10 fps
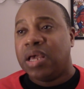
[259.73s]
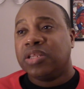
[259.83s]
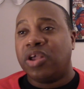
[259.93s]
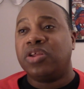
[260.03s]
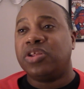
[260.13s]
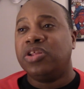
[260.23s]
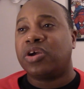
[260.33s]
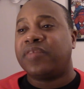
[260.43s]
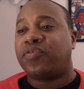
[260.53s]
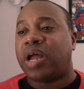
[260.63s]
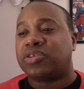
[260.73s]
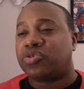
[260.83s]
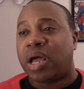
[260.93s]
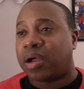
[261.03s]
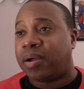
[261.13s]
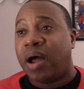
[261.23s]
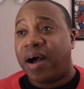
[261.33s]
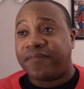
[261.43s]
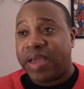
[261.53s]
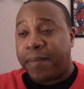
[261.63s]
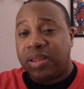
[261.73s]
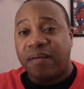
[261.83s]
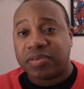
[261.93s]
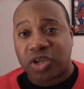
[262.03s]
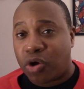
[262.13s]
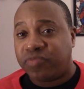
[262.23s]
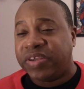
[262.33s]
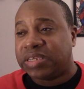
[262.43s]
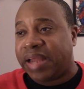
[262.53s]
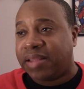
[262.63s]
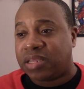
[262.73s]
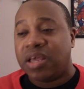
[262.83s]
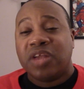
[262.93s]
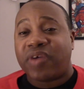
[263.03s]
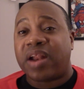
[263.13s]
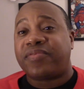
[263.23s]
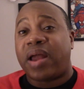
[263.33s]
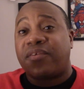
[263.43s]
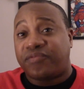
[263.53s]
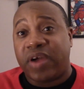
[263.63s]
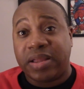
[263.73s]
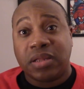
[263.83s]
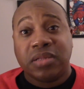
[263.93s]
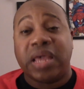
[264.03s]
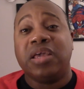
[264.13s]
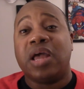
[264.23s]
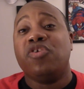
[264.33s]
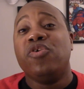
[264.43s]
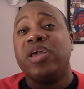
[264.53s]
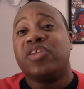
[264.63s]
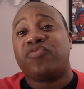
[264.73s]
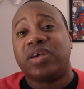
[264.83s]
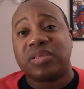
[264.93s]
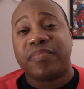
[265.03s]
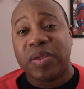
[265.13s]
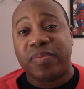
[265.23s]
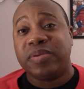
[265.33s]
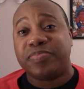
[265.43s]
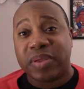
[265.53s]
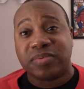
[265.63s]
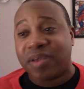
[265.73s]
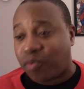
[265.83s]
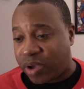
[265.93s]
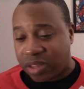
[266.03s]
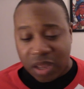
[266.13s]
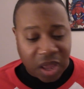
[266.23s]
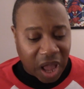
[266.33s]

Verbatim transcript: So he's, he's looking for like sort of like a, a, family of his own. Vigilante trying to find a friend that he can he, he can trust and be, be himself with.